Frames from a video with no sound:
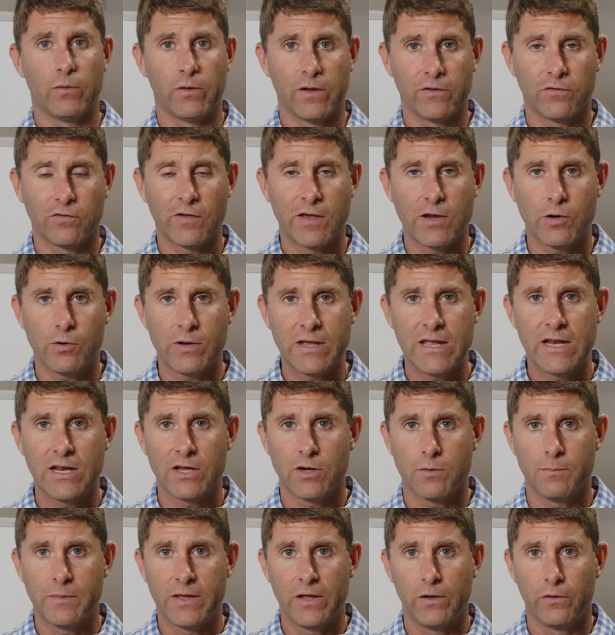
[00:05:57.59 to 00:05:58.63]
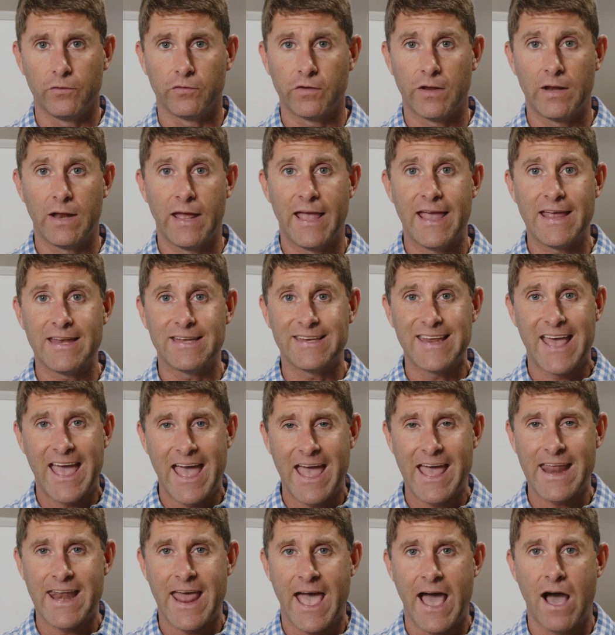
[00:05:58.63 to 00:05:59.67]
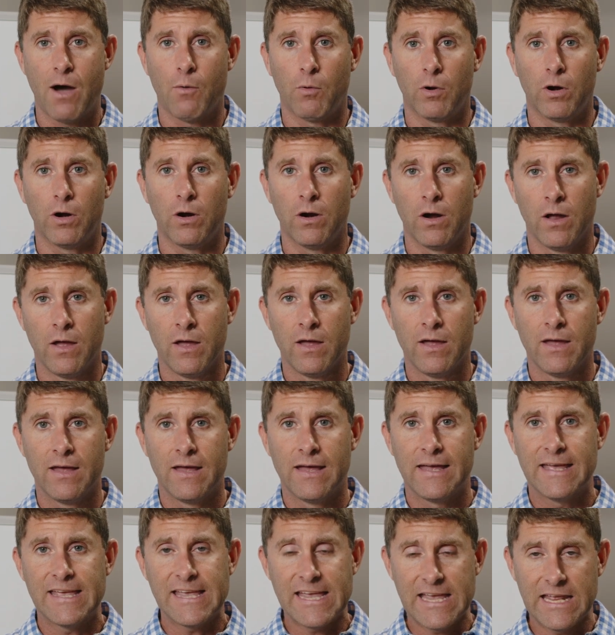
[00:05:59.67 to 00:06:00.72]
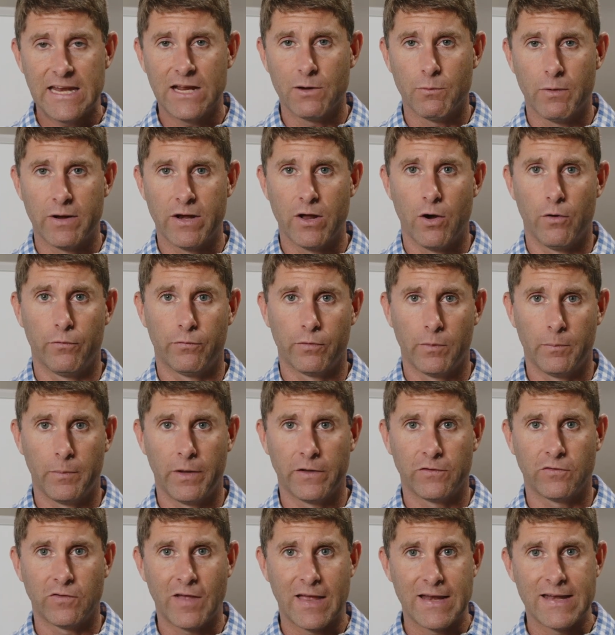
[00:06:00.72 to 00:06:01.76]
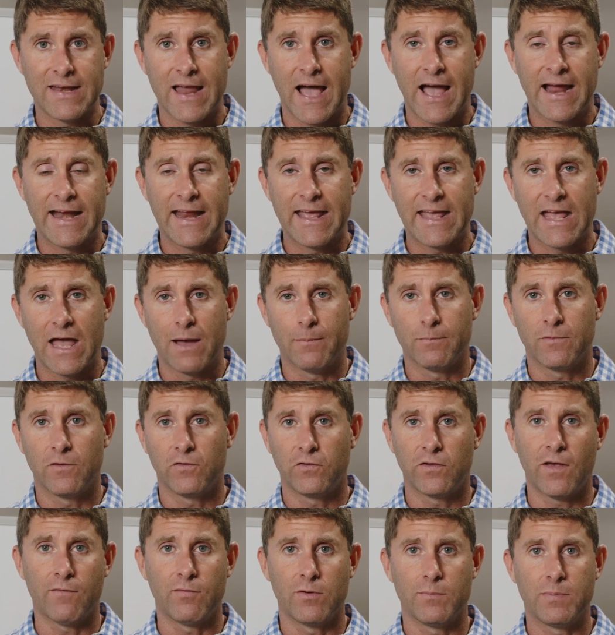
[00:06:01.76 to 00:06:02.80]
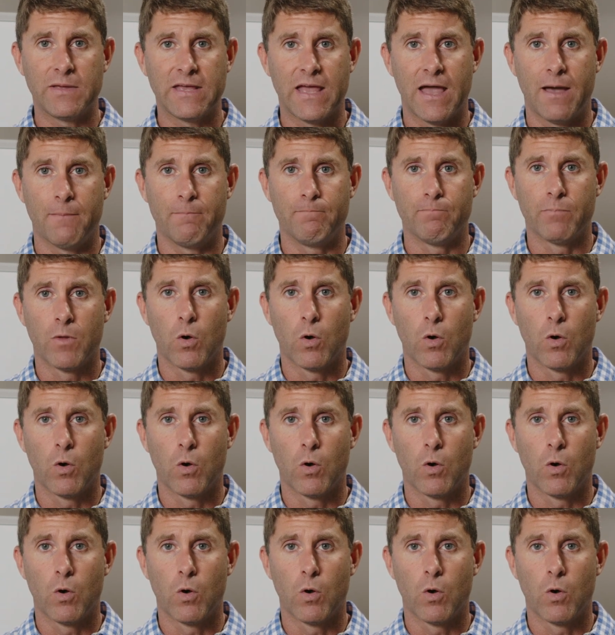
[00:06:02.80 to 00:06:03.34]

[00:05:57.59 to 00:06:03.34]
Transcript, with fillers: Let's say you're eating your meals in a ten hour eating window from, let's say, nine a m to seven p m,